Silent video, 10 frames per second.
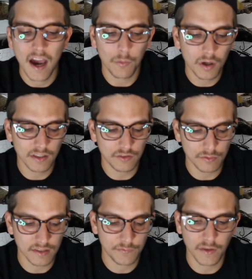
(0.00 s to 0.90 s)
I wanted to do
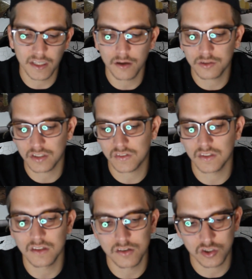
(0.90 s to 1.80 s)
this video just
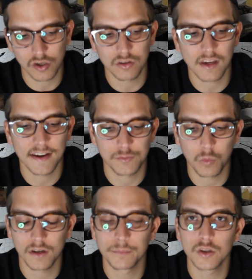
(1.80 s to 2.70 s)
to show you guys
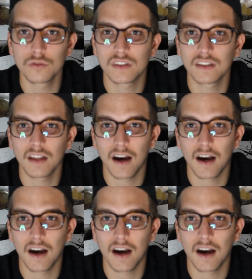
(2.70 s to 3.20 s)
what I'm using,